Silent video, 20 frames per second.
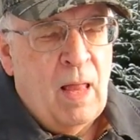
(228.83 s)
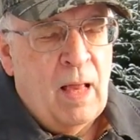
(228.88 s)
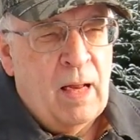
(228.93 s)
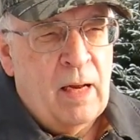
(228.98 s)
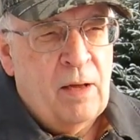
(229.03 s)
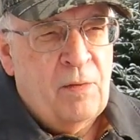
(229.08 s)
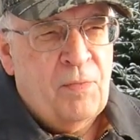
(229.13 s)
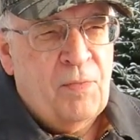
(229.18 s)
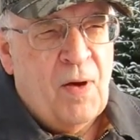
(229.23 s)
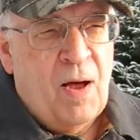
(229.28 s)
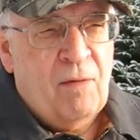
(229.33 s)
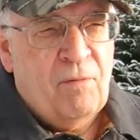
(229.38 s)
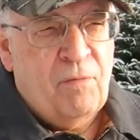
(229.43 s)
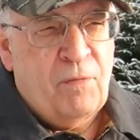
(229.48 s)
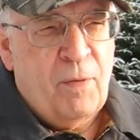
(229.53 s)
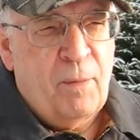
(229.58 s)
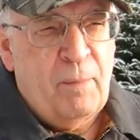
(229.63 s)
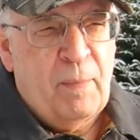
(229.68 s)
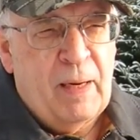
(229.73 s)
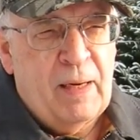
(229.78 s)
And I thought
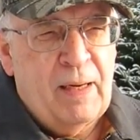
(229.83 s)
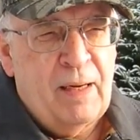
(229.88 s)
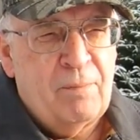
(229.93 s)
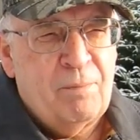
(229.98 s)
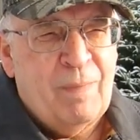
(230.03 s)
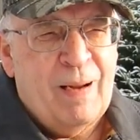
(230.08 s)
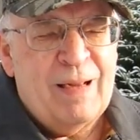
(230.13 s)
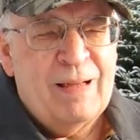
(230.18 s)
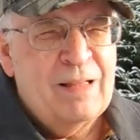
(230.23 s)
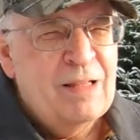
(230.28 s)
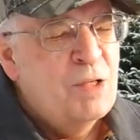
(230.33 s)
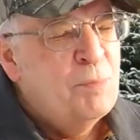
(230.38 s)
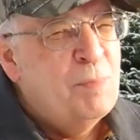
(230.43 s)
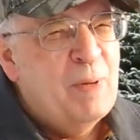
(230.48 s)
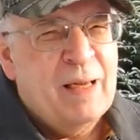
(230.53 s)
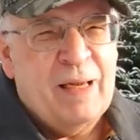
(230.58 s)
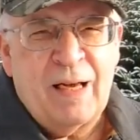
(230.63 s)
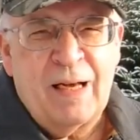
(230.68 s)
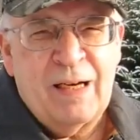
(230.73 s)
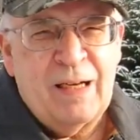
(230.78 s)
for a minute, man, this would
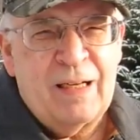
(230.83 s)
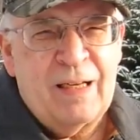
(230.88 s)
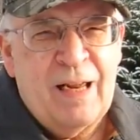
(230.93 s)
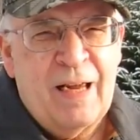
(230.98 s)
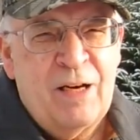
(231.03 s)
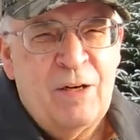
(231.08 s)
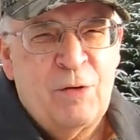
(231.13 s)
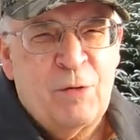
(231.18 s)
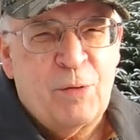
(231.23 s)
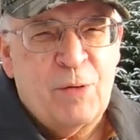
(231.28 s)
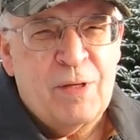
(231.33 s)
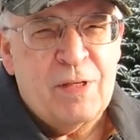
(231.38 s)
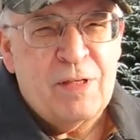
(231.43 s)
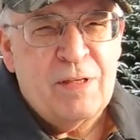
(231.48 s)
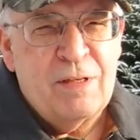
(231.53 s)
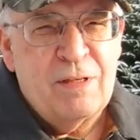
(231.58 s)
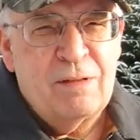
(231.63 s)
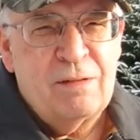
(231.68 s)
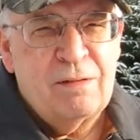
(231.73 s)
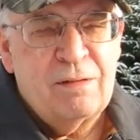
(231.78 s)
be kind of
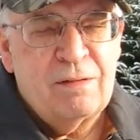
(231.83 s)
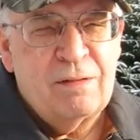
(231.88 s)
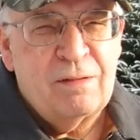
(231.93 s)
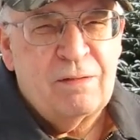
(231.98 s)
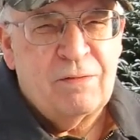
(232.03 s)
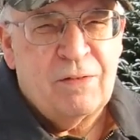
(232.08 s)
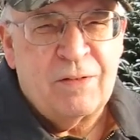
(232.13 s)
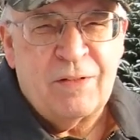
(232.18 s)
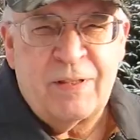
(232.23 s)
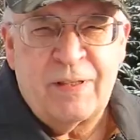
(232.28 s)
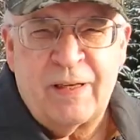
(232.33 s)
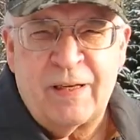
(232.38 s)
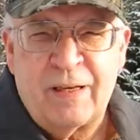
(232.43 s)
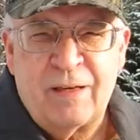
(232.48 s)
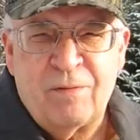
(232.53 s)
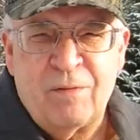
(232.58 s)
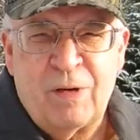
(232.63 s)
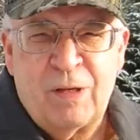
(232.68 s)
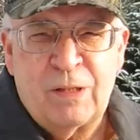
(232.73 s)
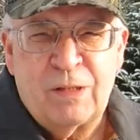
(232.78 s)
dangerous. First
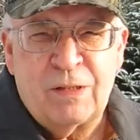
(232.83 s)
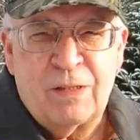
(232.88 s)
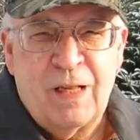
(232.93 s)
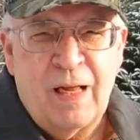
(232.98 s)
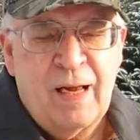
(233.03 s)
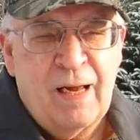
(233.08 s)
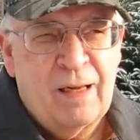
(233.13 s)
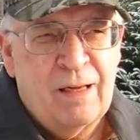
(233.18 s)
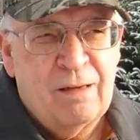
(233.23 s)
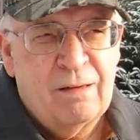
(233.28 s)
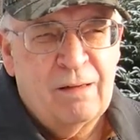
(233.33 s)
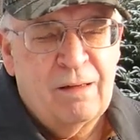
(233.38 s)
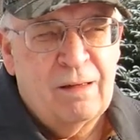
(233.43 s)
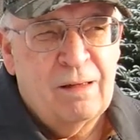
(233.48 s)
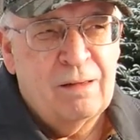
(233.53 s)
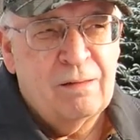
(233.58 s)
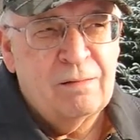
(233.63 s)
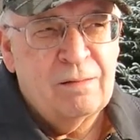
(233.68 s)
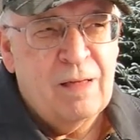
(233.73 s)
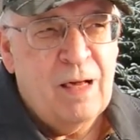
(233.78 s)
thing was like,
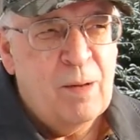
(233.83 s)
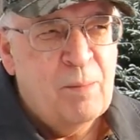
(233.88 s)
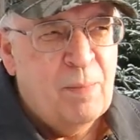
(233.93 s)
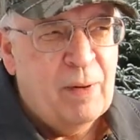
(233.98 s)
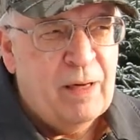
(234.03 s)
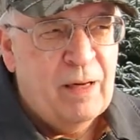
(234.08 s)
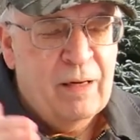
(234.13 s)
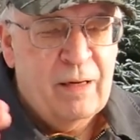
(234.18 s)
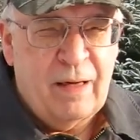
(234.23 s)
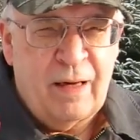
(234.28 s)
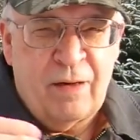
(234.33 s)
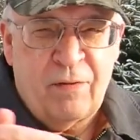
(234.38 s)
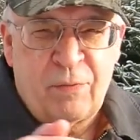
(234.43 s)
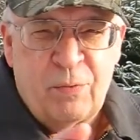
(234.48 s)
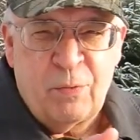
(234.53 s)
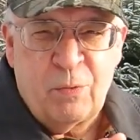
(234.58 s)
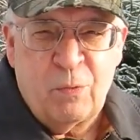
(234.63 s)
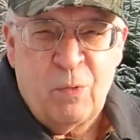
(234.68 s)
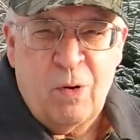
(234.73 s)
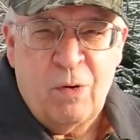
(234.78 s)
how am I going to get
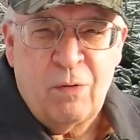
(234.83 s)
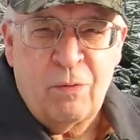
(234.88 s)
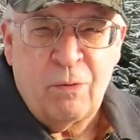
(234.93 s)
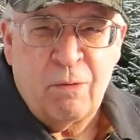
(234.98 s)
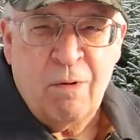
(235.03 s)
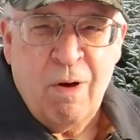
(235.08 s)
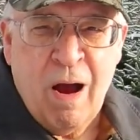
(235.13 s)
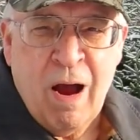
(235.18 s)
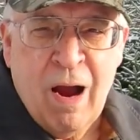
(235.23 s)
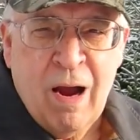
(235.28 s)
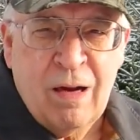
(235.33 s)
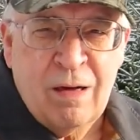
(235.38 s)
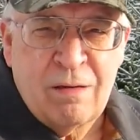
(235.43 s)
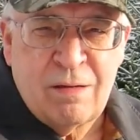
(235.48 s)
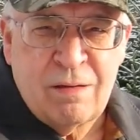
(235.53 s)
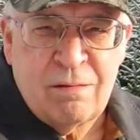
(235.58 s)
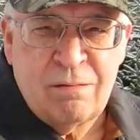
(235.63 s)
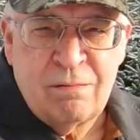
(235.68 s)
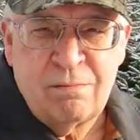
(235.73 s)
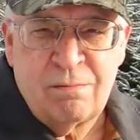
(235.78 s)
through all the
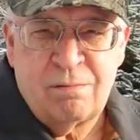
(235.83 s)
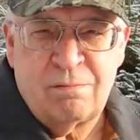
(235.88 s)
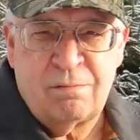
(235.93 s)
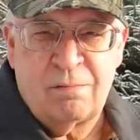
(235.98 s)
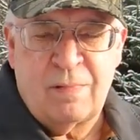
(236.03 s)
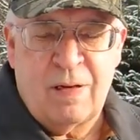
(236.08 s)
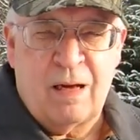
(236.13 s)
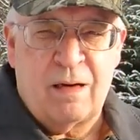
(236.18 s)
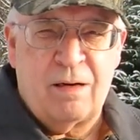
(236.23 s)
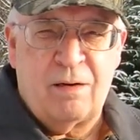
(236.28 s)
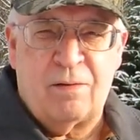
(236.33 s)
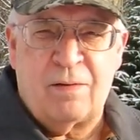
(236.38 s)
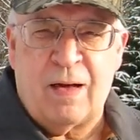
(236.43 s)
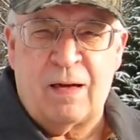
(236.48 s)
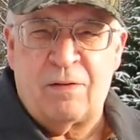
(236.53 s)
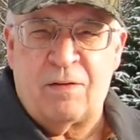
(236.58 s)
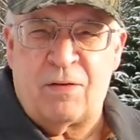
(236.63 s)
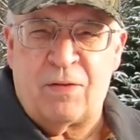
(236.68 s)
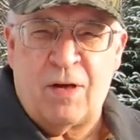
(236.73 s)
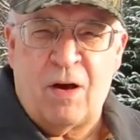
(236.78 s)
rocks out
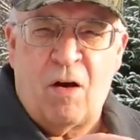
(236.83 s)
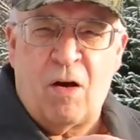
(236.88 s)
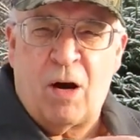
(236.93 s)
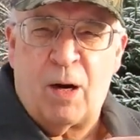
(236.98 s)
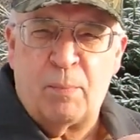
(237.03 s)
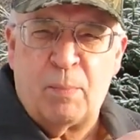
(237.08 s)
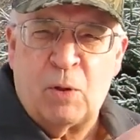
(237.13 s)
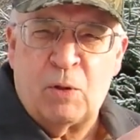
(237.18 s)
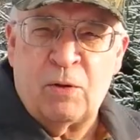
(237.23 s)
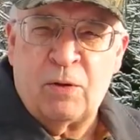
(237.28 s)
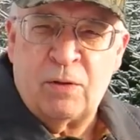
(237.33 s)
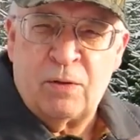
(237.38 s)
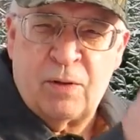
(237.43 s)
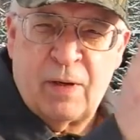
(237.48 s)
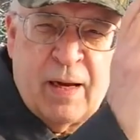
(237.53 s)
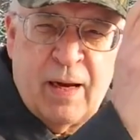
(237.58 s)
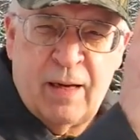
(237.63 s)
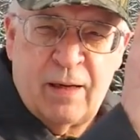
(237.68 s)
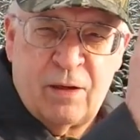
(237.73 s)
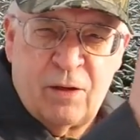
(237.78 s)
of the harbor
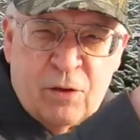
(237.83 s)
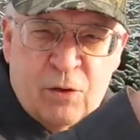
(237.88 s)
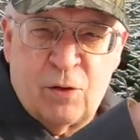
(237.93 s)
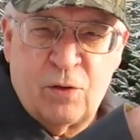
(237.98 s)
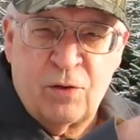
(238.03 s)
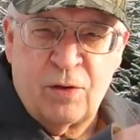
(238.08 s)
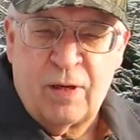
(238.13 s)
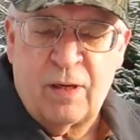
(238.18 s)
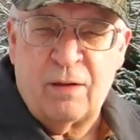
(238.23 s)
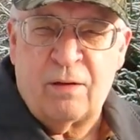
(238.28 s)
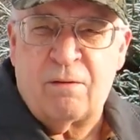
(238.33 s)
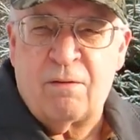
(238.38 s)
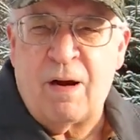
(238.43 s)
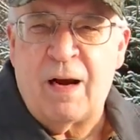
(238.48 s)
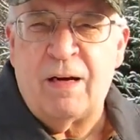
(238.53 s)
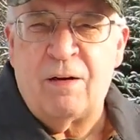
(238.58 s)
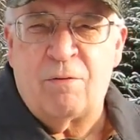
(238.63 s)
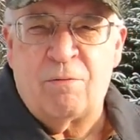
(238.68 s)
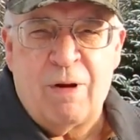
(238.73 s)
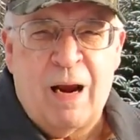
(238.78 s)
and heading in the
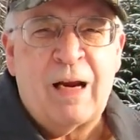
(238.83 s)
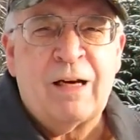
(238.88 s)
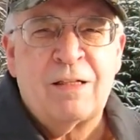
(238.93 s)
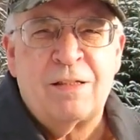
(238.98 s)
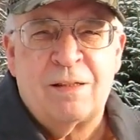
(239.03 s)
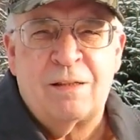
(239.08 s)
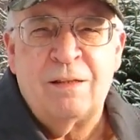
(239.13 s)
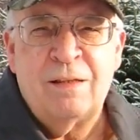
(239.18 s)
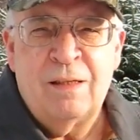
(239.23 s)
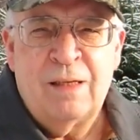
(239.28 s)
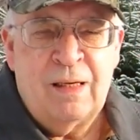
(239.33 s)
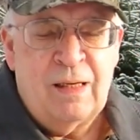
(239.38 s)
right direction?